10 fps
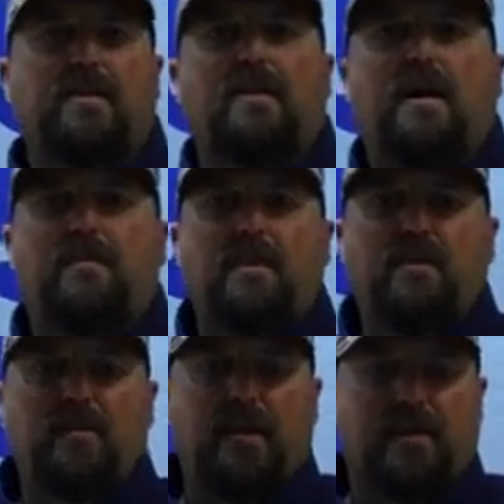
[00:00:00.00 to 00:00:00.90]
and how
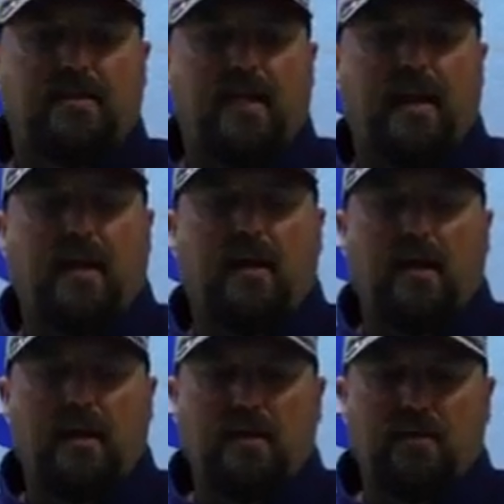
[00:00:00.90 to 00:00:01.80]
many we can take.
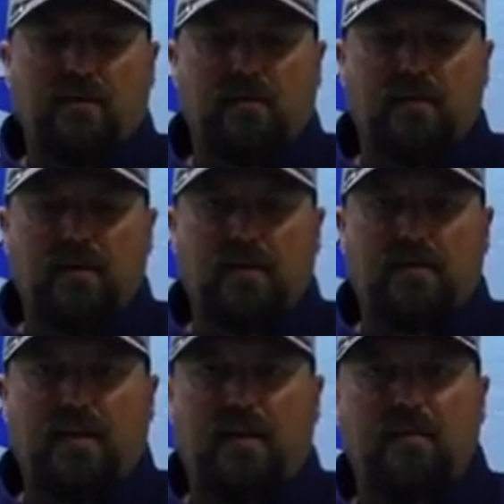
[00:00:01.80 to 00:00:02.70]
Normally, a
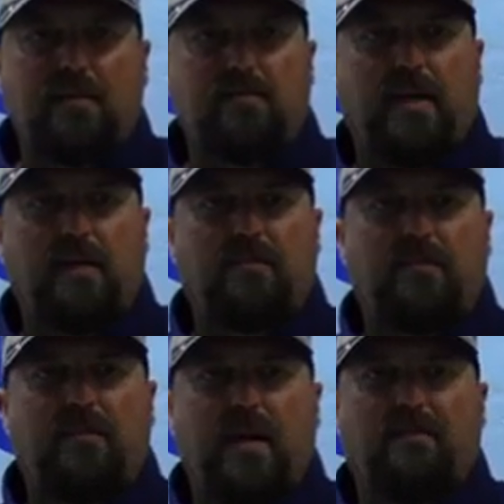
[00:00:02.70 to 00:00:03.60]
team is made up
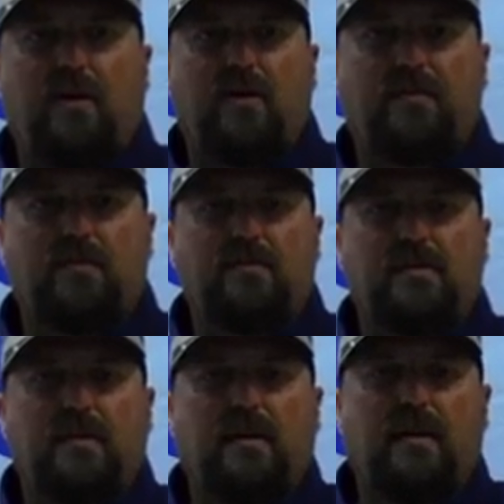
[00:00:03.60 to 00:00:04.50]
of 5
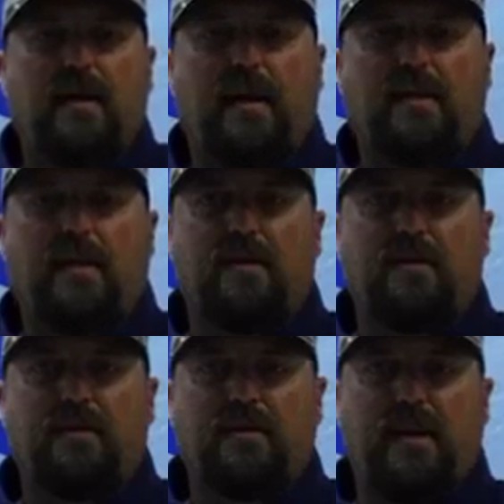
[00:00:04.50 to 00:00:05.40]
golfers, and
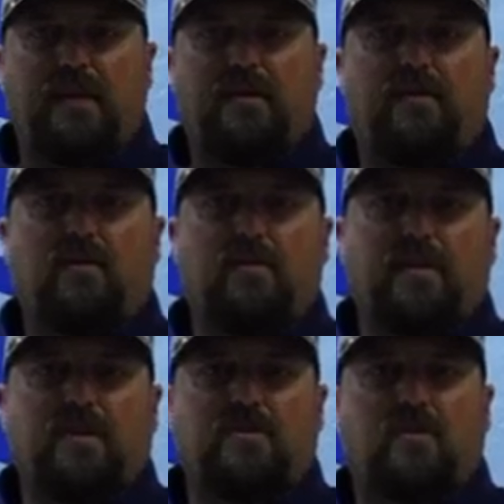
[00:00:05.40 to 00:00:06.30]
then you take the 4
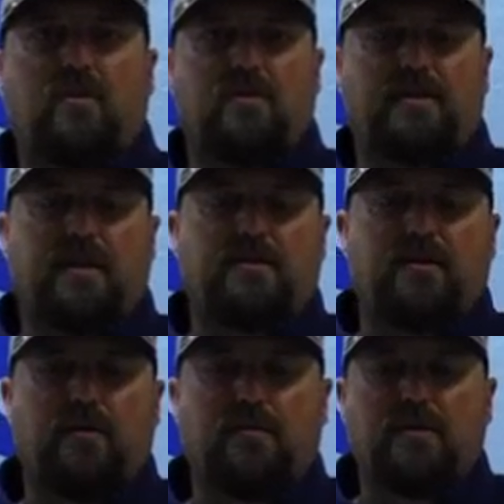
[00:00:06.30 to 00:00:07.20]
best scores at a
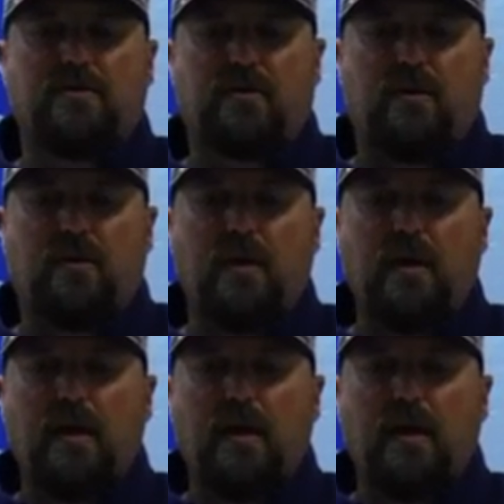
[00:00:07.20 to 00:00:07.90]
tournament. So